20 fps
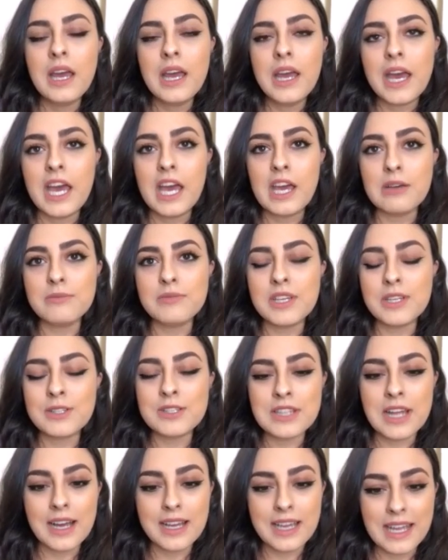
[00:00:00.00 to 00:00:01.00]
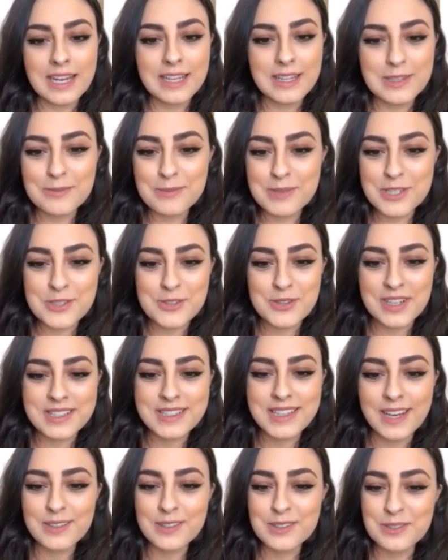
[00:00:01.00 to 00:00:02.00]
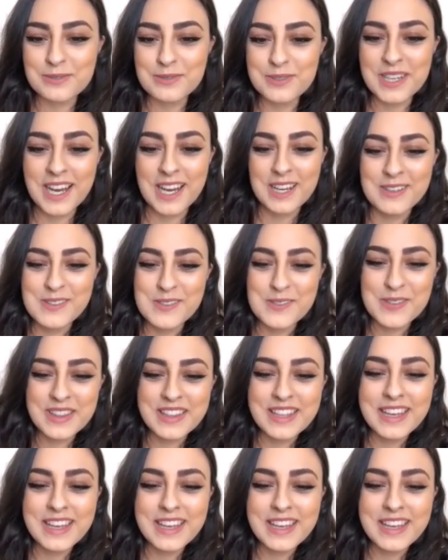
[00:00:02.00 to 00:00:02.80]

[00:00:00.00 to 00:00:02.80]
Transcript: um, that you start getting a little bit stressed out sometimes with